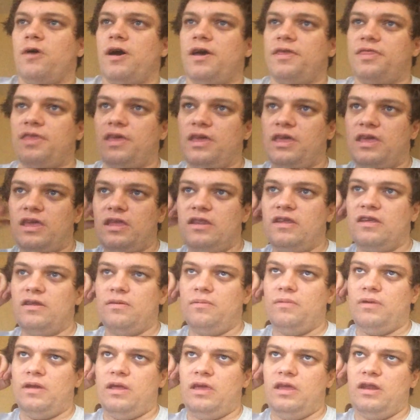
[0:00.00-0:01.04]
why I think he
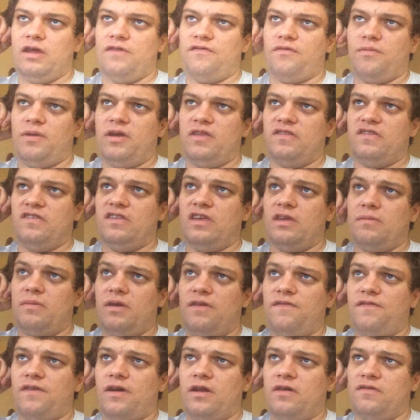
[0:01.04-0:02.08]
didn't, he never made to the
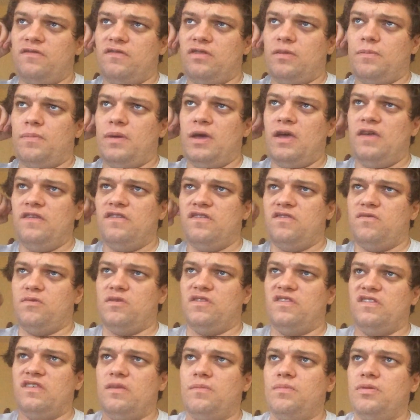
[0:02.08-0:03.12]
NBA Finals with the Pacers
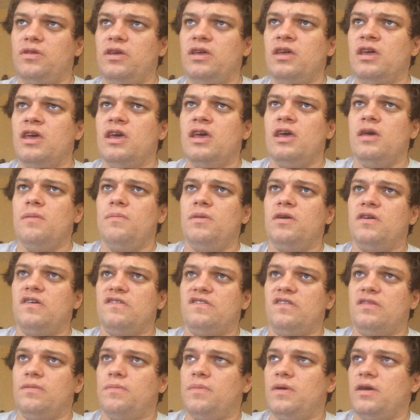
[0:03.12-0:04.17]
was simply
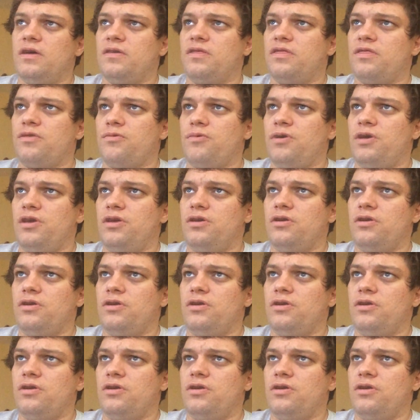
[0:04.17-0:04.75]
because of the Big Three.